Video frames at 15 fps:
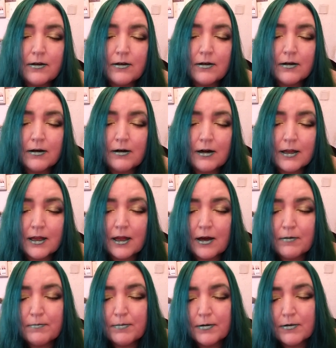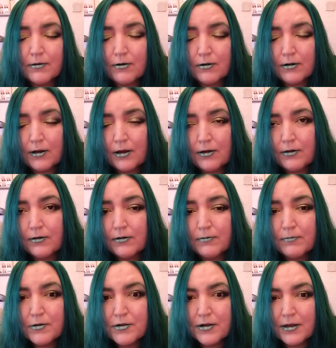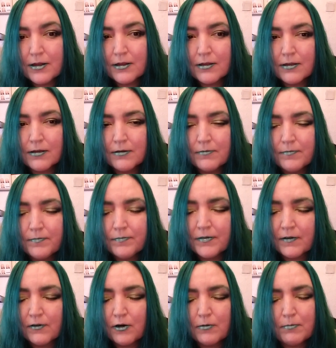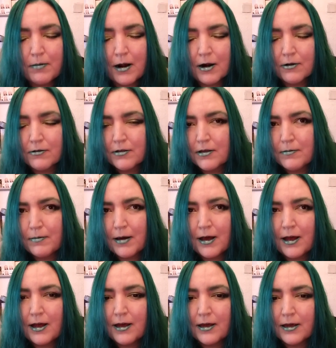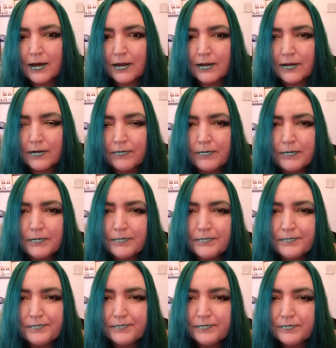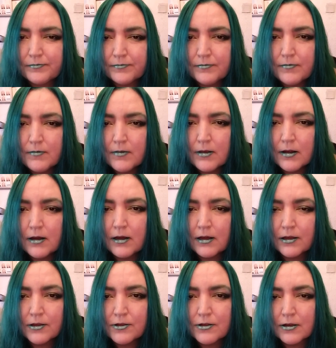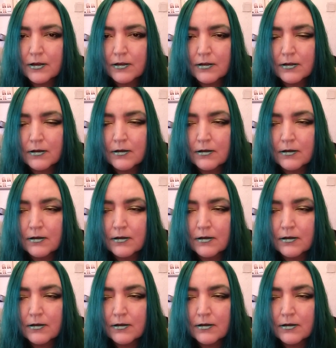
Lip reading: cleaning up, sorting out machines. I've got parts to buy and it's just